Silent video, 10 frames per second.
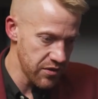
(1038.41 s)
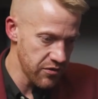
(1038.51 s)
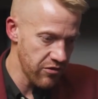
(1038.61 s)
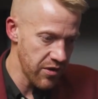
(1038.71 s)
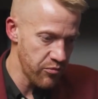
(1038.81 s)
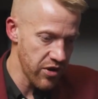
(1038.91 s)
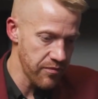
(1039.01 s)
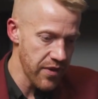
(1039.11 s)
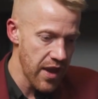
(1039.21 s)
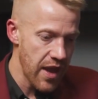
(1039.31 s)
It was really brilliant.
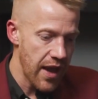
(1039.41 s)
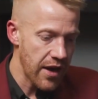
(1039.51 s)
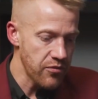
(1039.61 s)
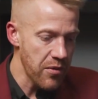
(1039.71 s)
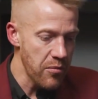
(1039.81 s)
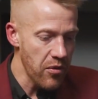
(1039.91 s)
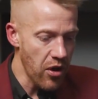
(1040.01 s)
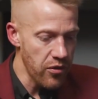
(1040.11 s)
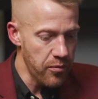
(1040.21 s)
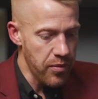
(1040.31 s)
And I remember
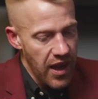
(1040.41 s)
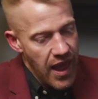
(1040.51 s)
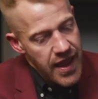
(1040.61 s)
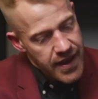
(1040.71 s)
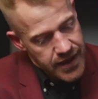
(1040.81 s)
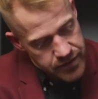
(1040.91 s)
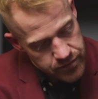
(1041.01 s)
on the plane,